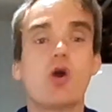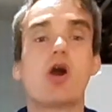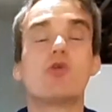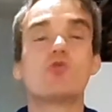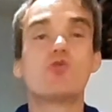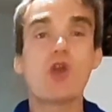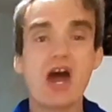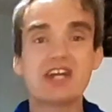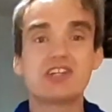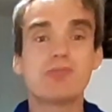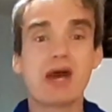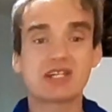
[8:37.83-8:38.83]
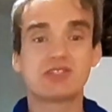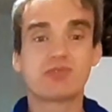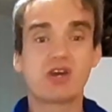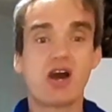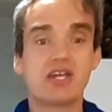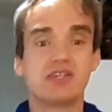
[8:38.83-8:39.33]
a random act of
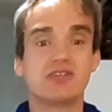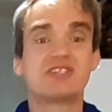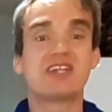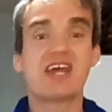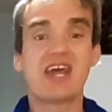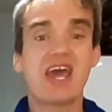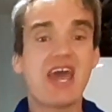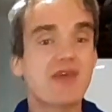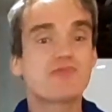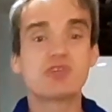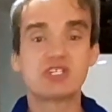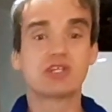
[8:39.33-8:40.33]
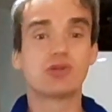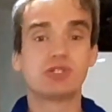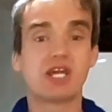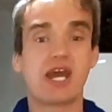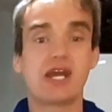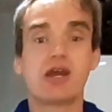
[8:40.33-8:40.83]
kindness every single
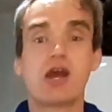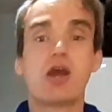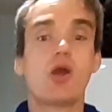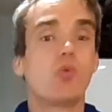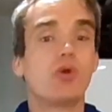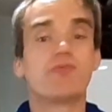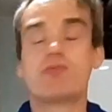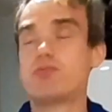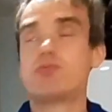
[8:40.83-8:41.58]
day with